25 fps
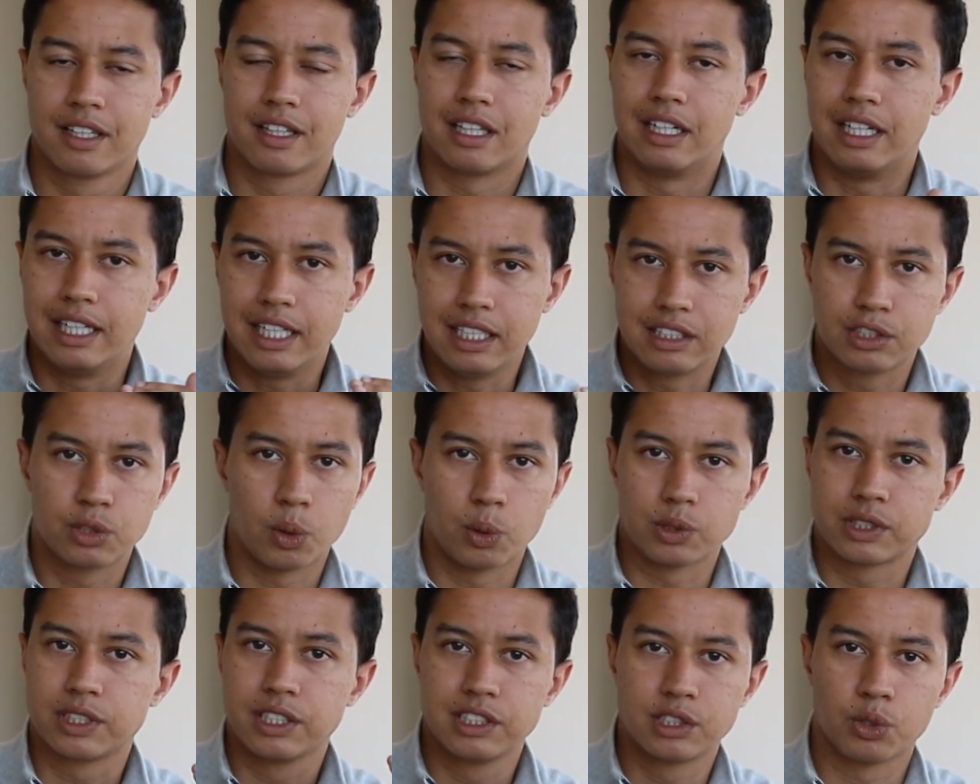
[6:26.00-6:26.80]
The lead
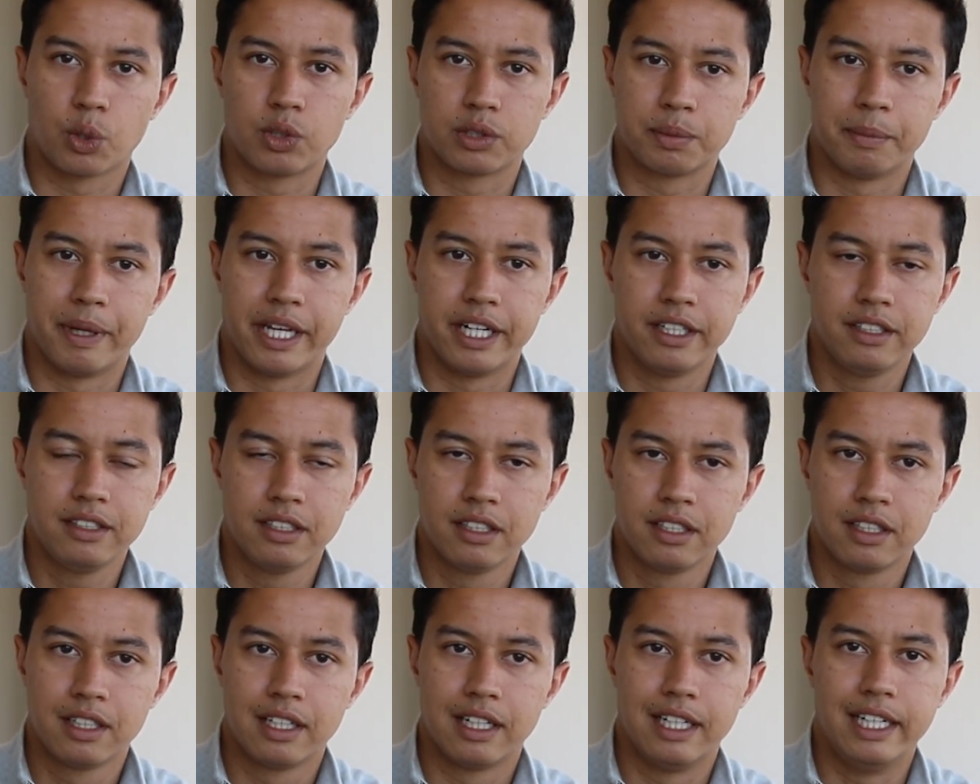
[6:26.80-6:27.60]
sourcing is automated.
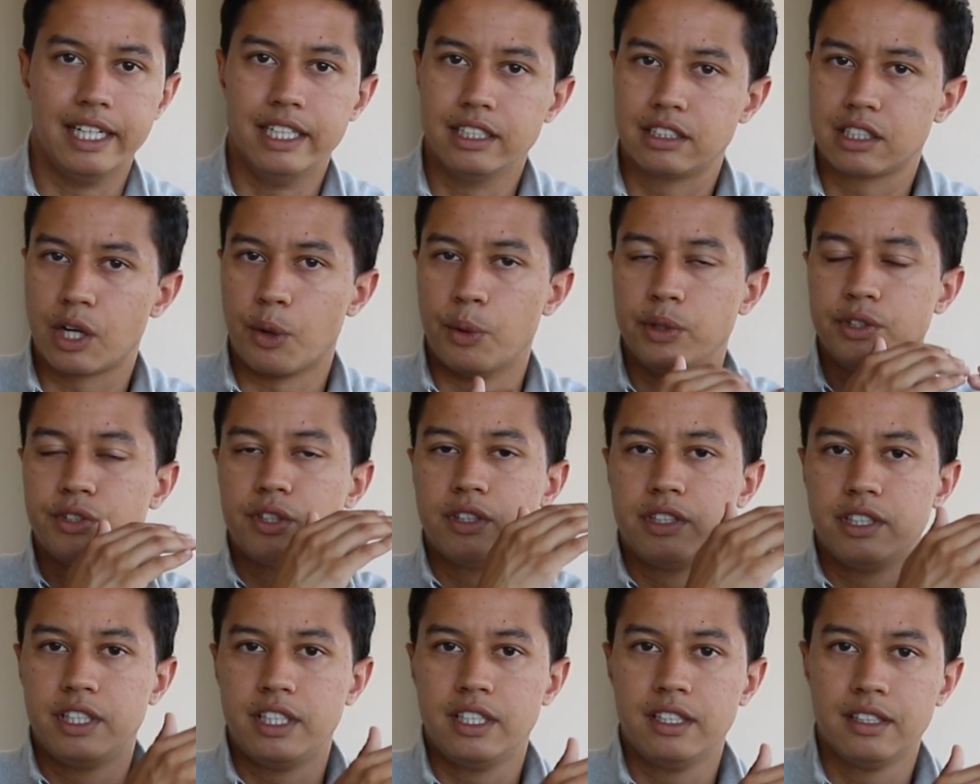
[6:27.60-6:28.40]
Leads go into
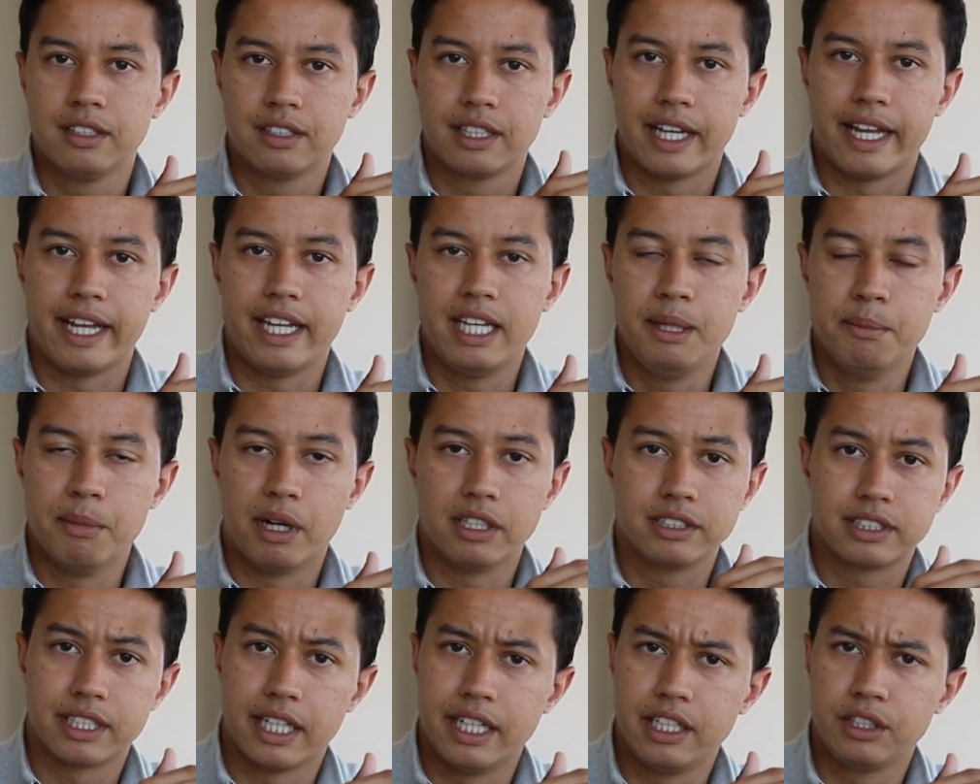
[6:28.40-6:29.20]
the email
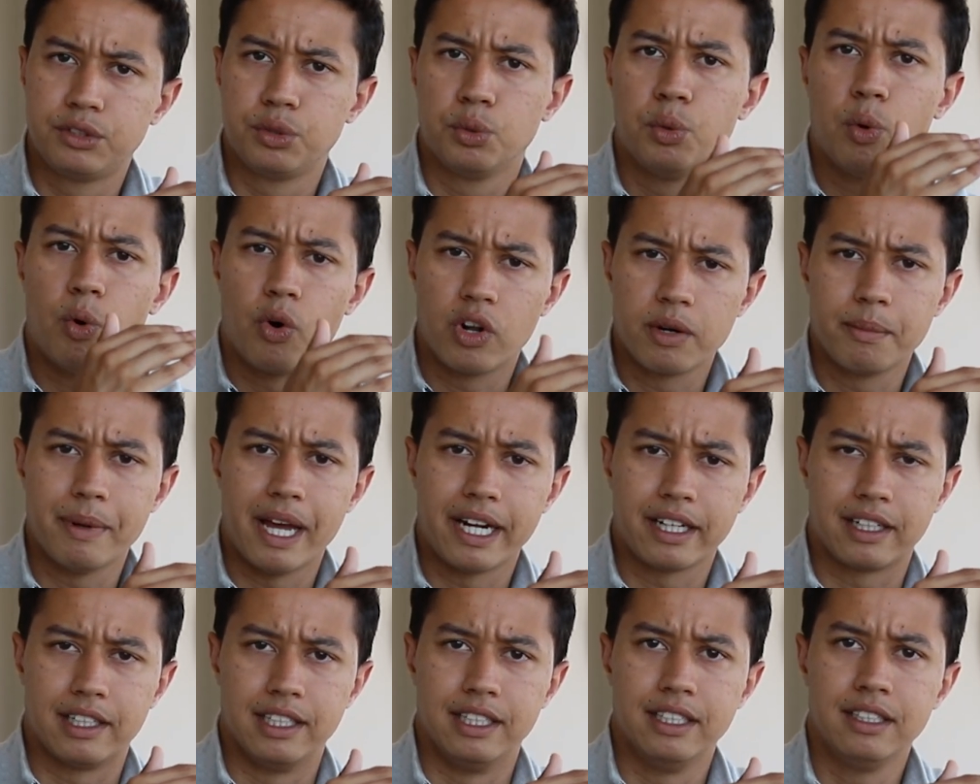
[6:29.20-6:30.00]
sending tool
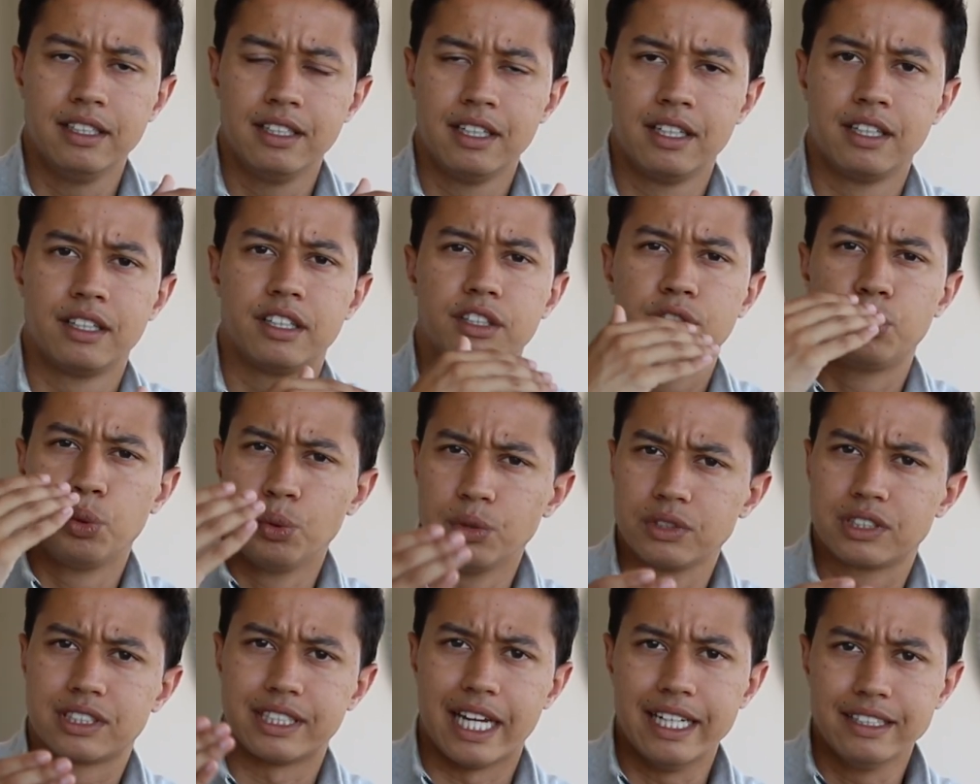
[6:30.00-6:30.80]
automatically. The
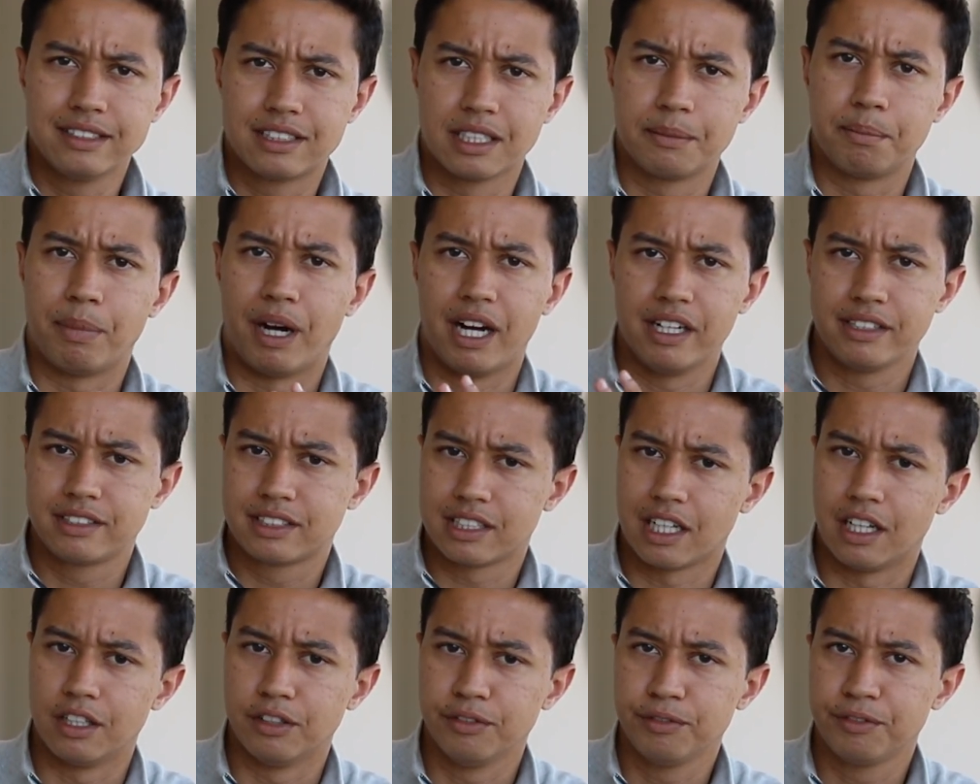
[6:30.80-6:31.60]
tool sends it by
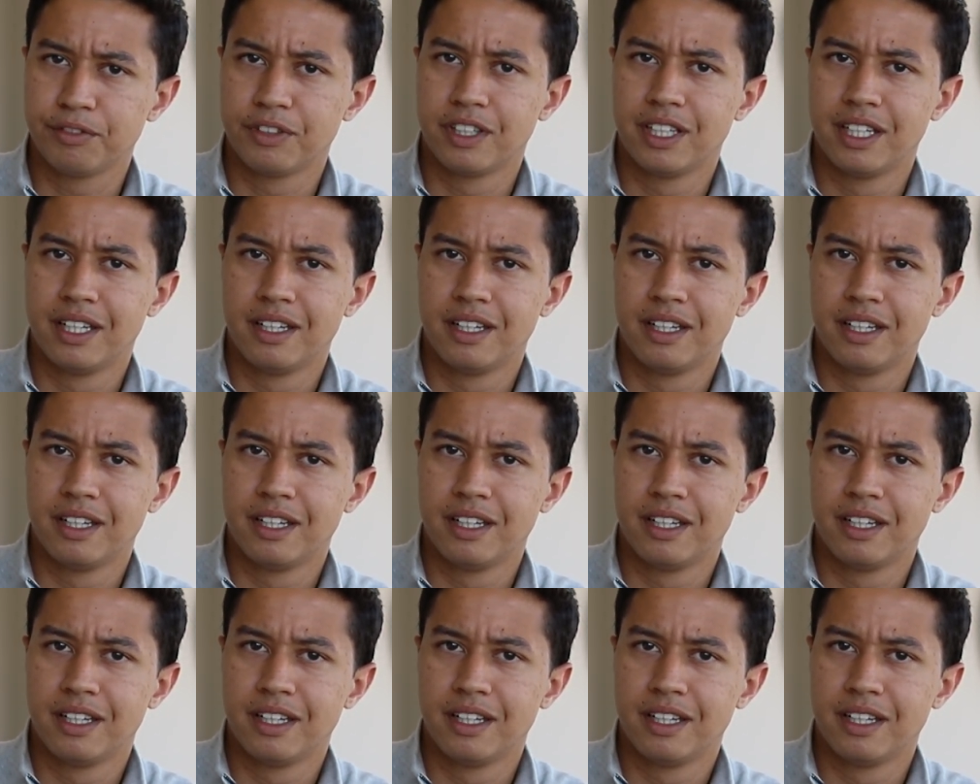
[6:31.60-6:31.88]
itself.